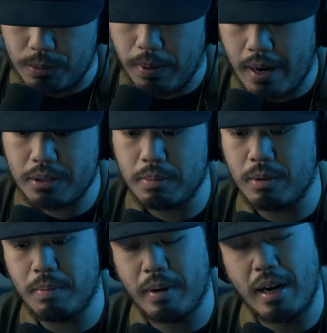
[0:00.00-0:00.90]
it's
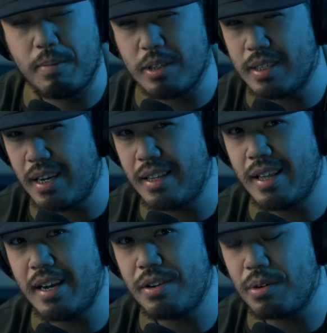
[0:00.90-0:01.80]
impossible, but I'm just saying
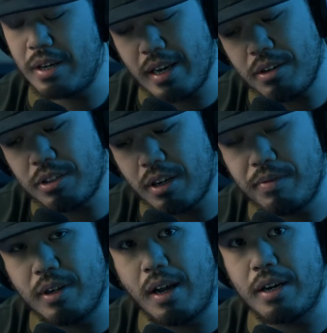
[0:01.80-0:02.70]
that you can get
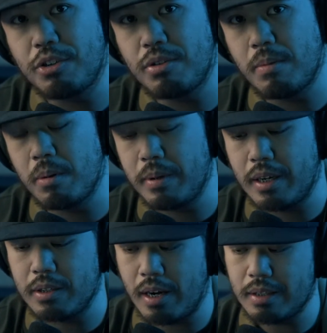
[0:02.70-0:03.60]
yourself in a lot of trouble,
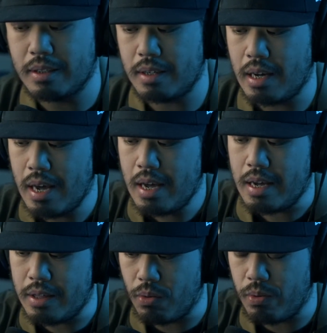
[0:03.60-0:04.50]
because honestly,
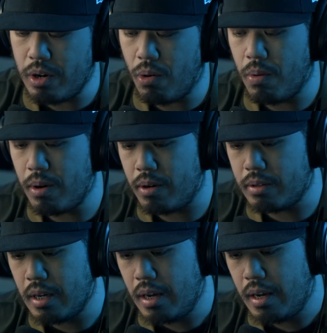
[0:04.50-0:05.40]
in the real
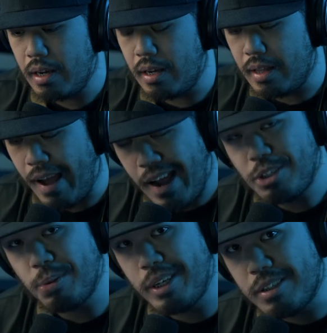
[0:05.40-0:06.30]
world, in the
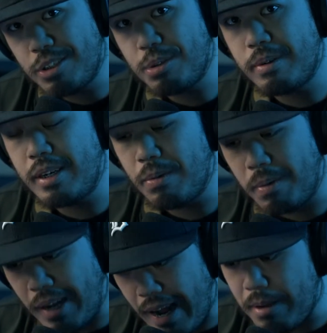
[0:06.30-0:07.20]
actual industry,
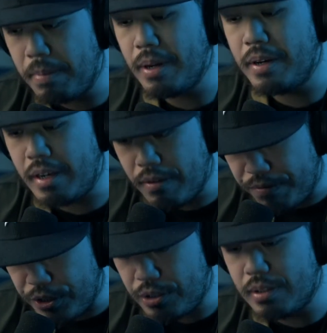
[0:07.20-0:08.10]
reliability,
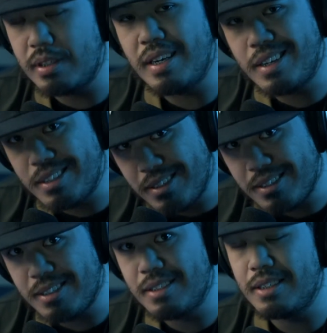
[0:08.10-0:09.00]
efficiency, and
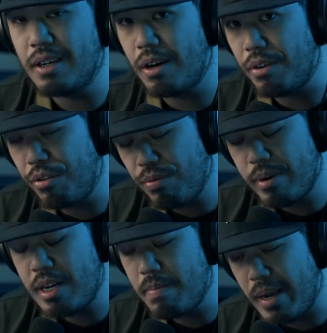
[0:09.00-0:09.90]
consistency are the
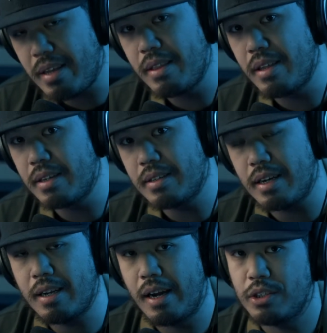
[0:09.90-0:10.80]
three main things
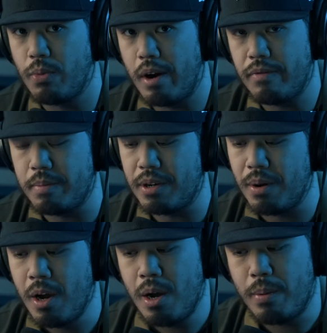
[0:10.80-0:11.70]
that clients want from you.
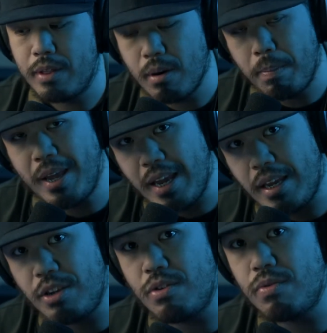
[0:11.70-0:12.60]
When they're
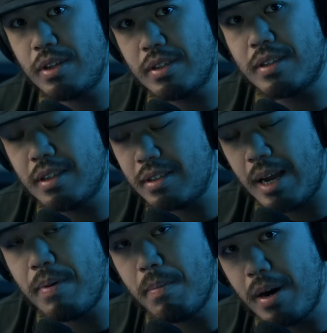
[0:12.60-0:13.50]
paying you this
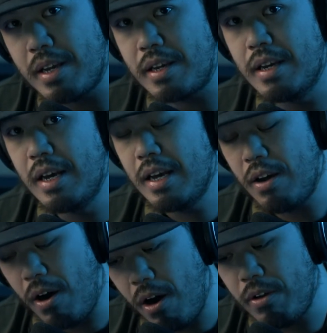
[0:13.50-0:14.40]
type of money,
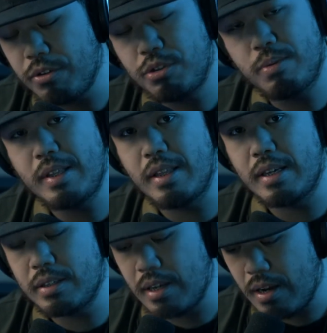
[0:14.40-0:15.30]
all those three
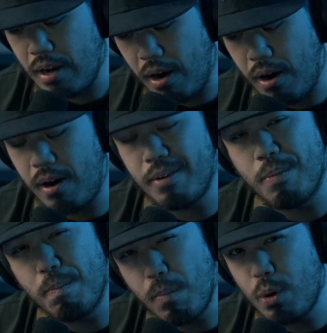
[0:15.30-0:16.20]
things are the
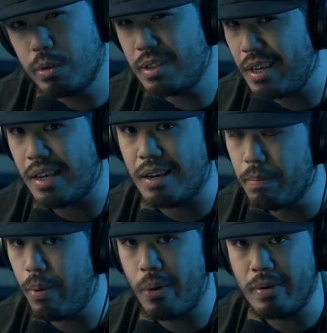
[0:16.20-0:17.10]
most key
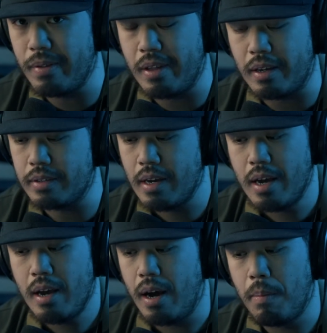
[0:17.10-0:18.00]
important things.
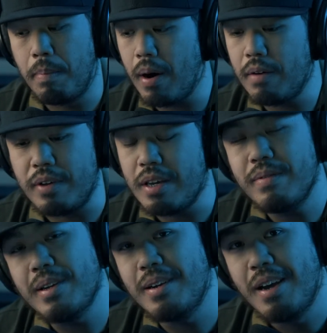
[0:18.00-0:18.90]
Above
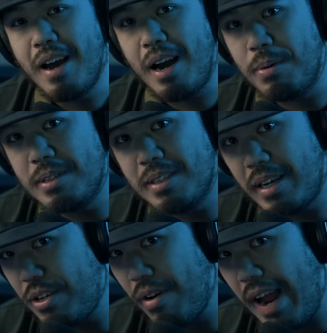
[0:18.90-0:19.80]
even, I would
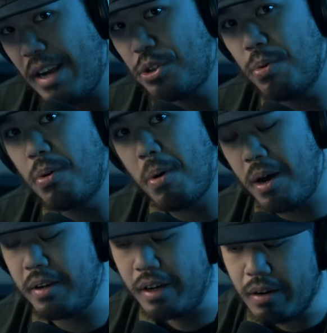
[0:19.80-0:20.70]
say, your actual
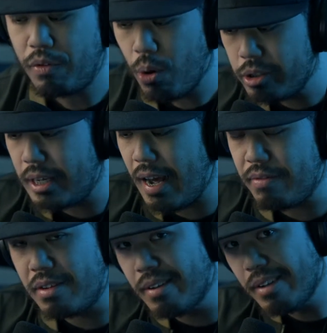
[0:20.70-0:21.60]
quality. Of course, you have
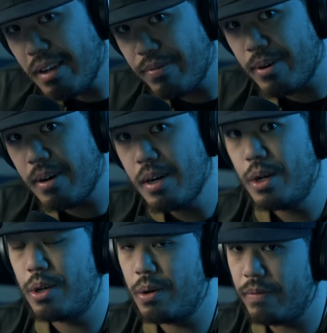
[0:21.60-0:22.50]
to deliver
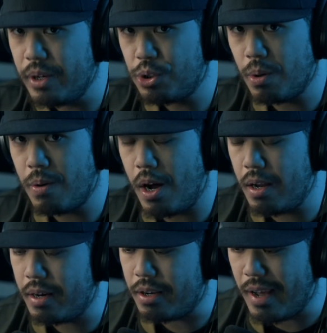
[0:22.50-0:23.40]
your visual
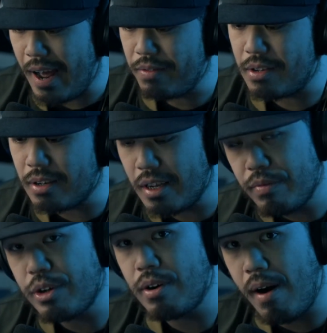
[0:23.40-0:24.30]
quality, you have to
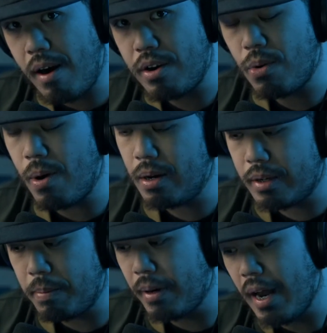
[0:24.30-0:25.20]
deliver your audio
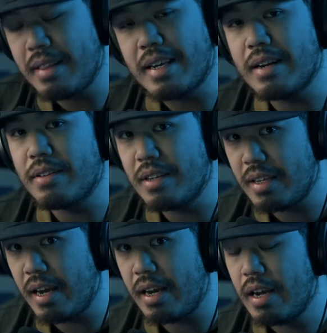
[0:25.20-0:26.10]
quality, but at the end of the
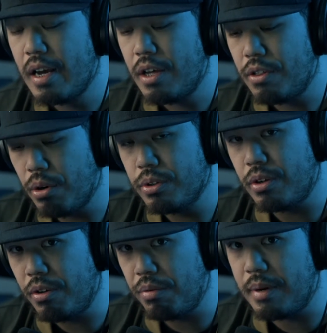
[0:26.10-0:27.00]
day, those
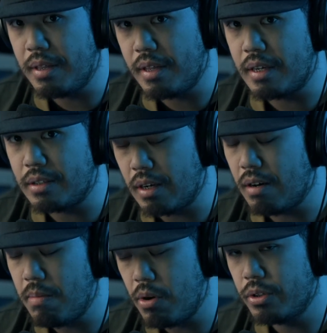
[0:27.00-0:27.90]
are the three things that
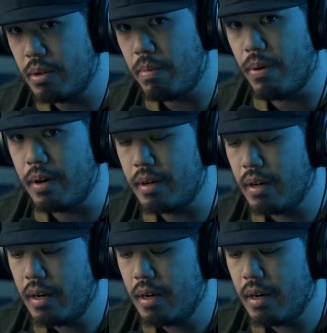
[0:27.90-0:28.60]
are most important